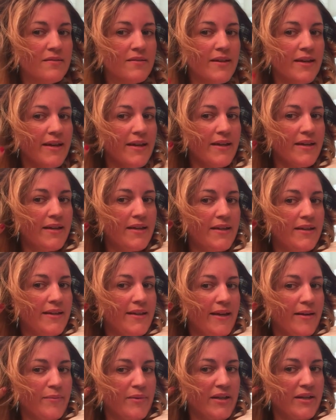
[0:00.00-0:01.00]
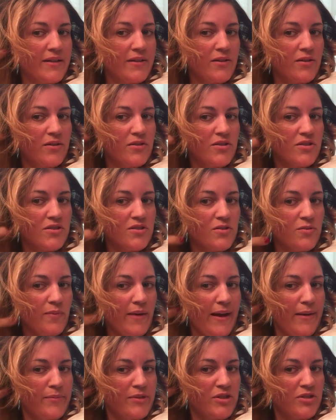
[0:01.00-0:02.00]
Okay, I'm gonna just
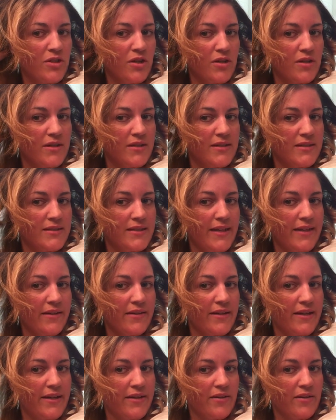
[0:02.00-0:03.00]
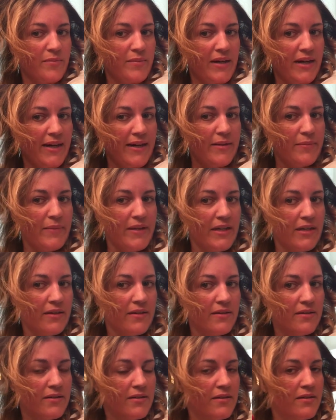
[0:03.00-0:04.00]
grab a chunk of this hair here behind me,
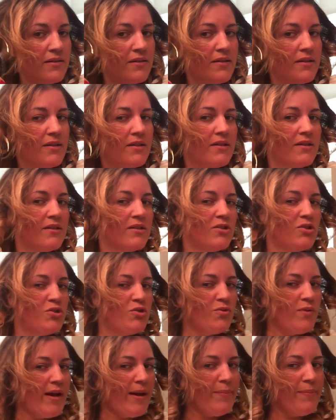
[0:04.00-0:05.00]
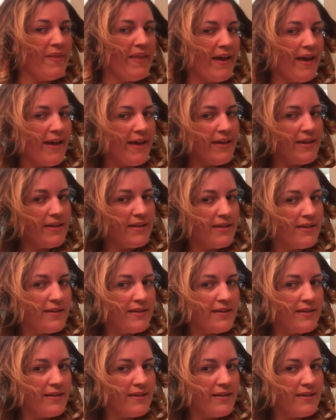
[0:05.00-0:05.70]
drop that.